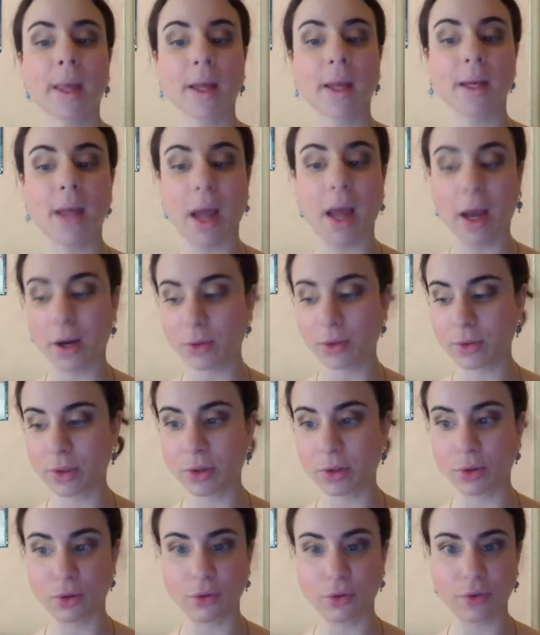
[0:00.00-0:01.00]
Now
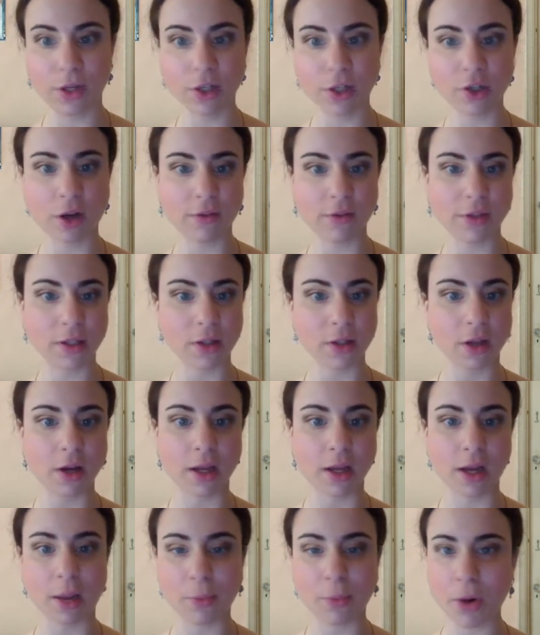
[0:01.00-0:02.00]
to finish off this
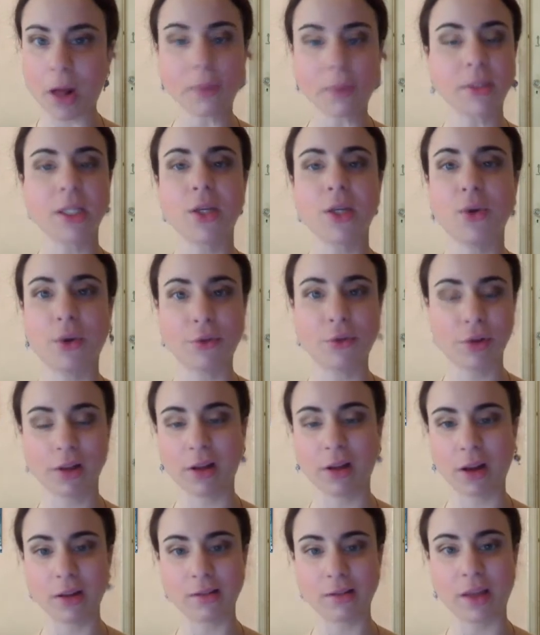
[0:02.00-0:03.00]
look, and I promise you it
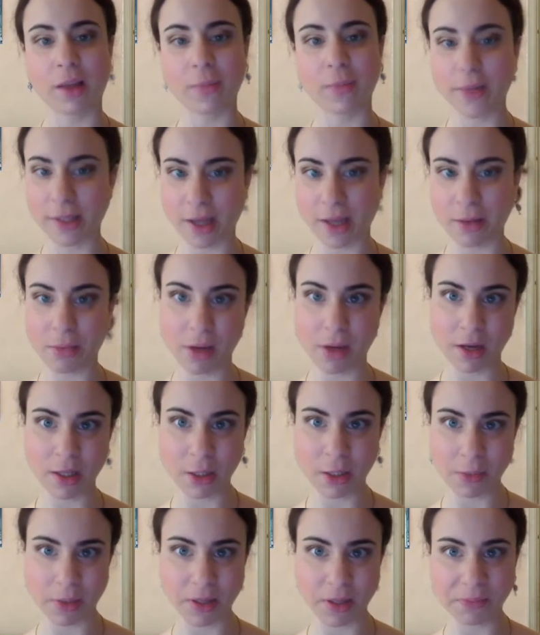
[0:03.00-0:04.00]
really does take me 10
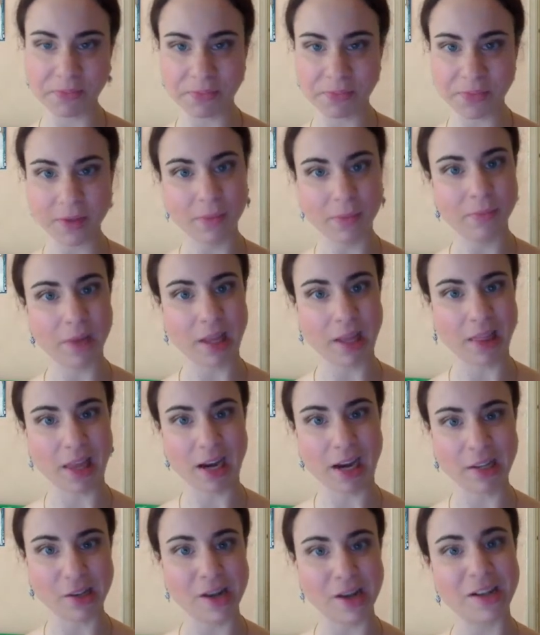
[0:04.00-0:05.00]
minutes, but being
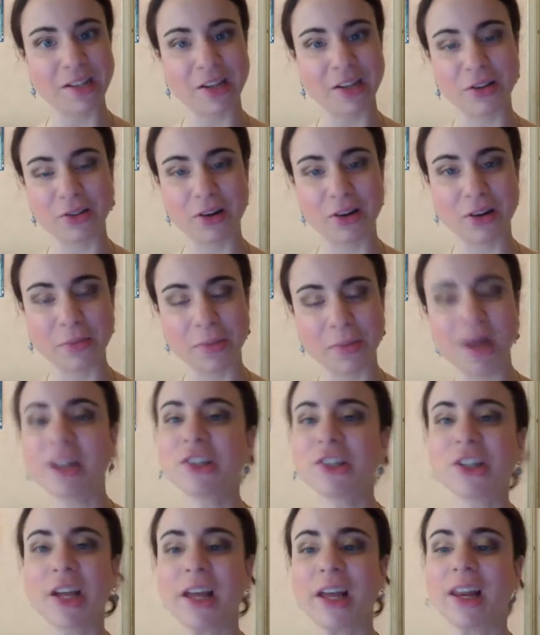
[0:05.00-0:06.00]
that I talked so darn
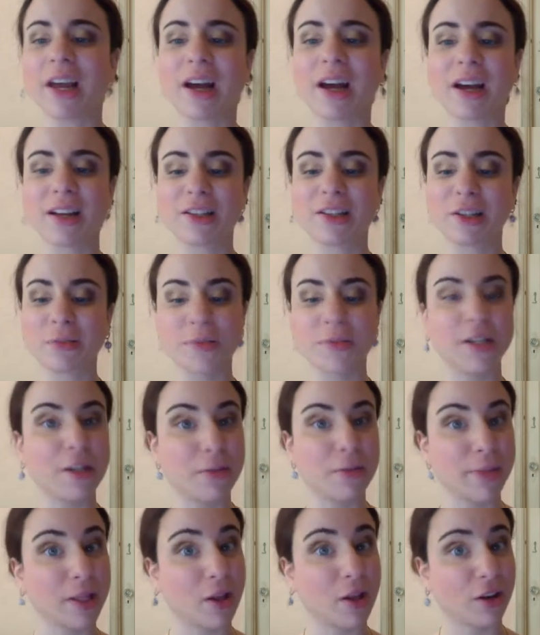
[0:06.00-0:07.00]
much, it took me a
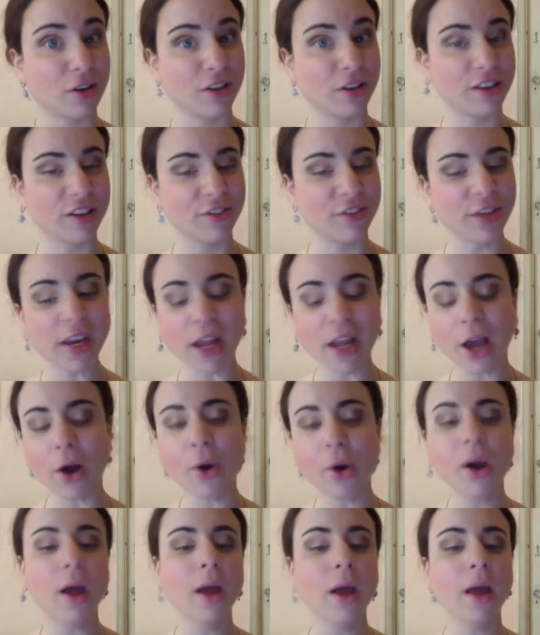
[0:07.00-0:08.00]
little bit longer in this
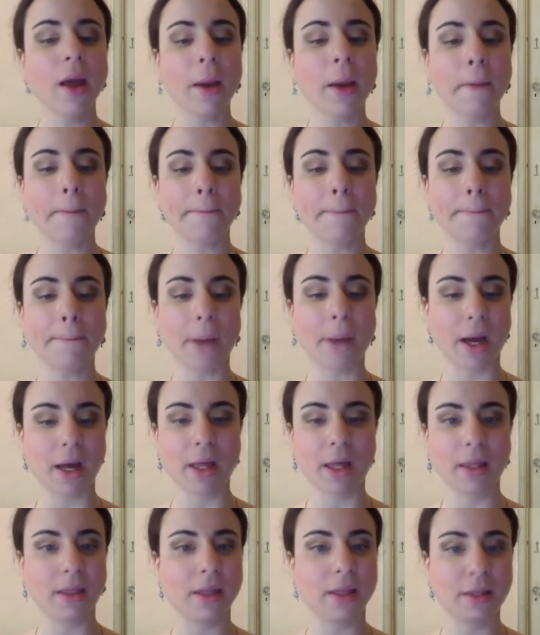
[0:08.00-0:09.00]
video.
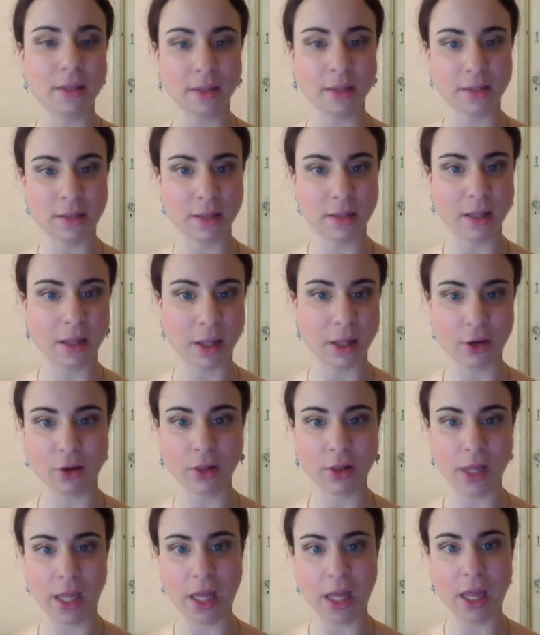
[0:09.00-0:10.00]
But this is
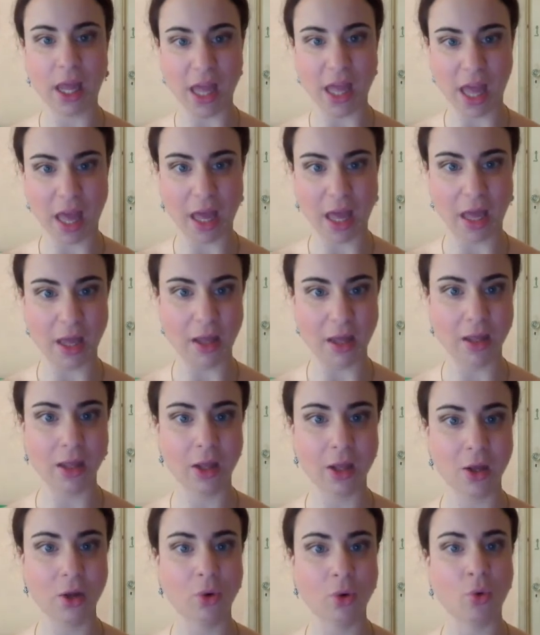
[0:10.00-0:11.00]
literally a
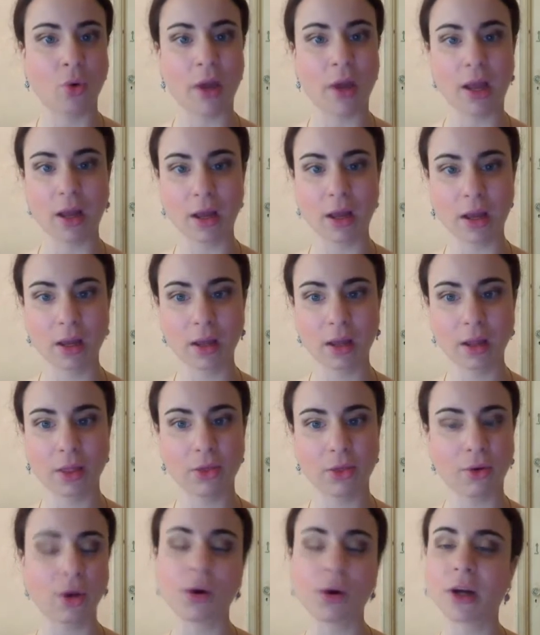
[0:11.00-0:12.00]
quick
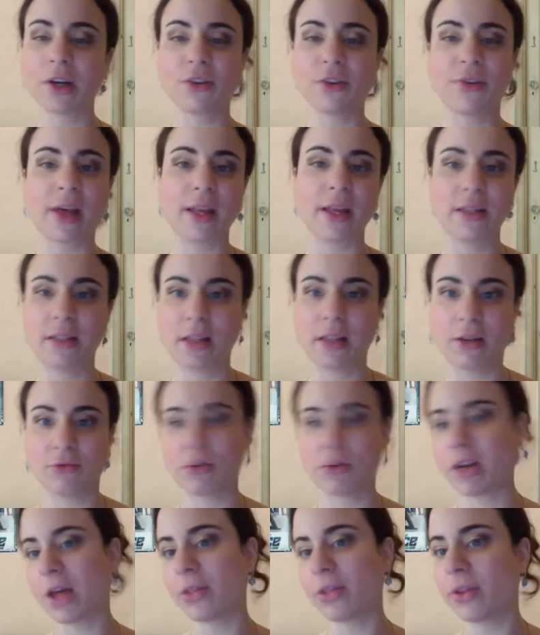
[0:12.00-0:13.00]
throw on your face and
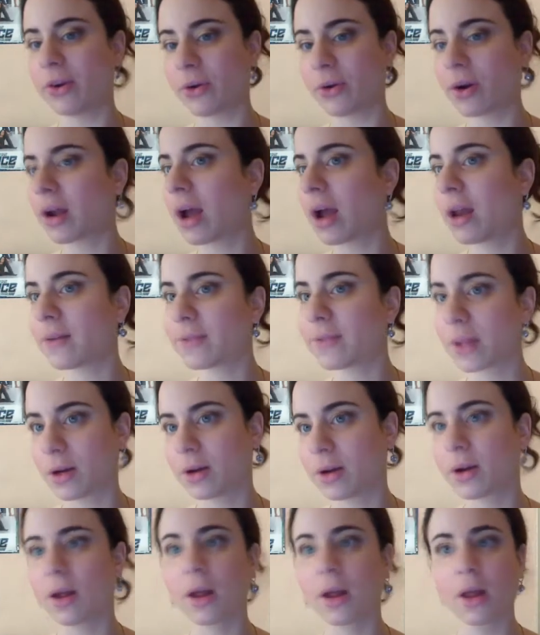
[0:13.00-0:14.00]
run out the door kind of
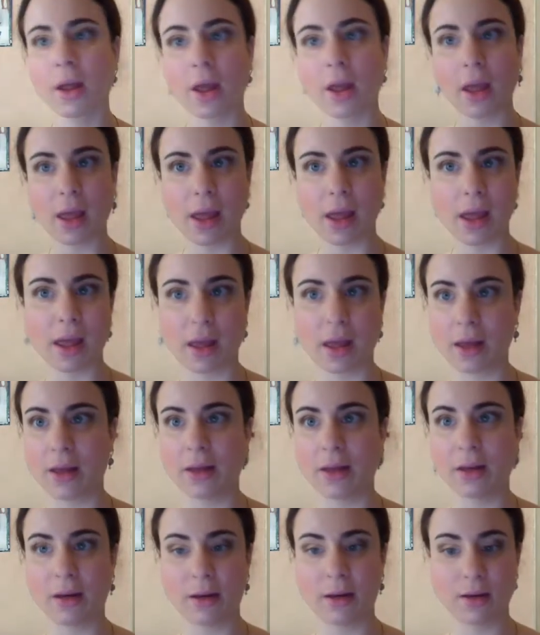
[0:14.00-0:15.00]
look.
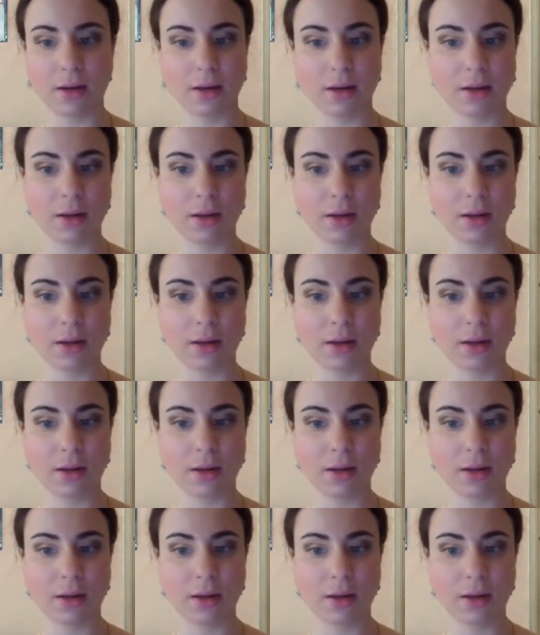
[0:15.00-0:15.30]
And,